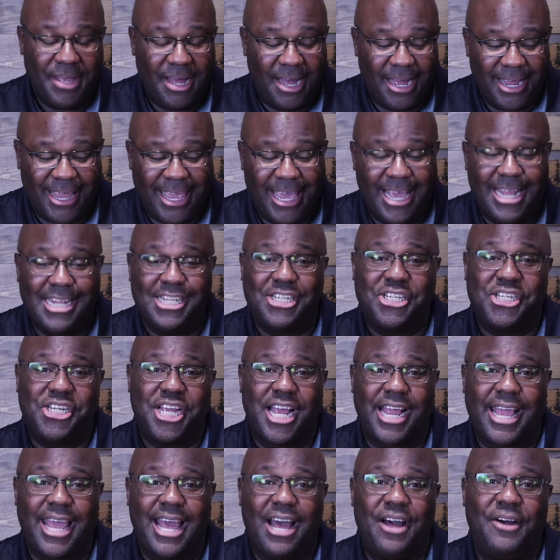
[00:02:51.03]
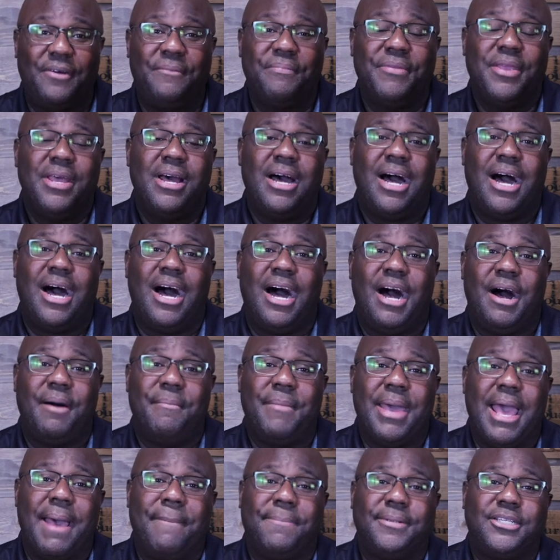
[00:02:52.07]
Again, check out
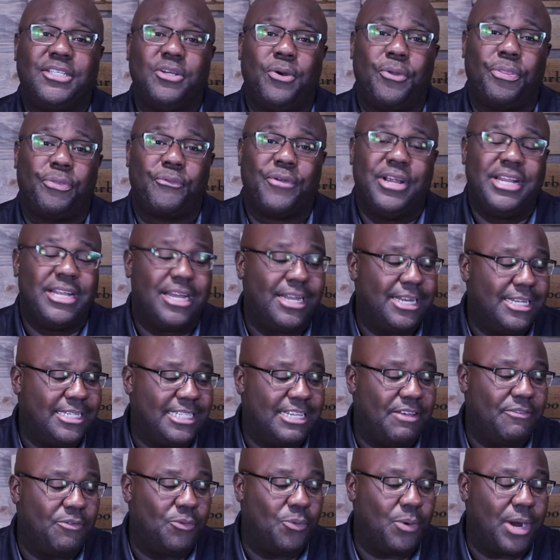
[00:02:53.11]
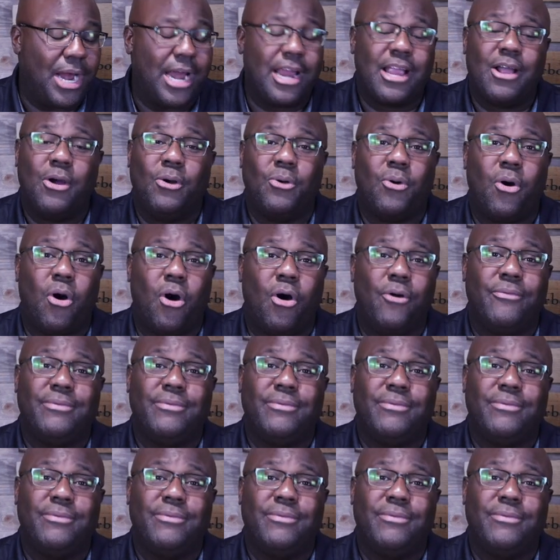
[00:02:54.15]
episode 397 where I go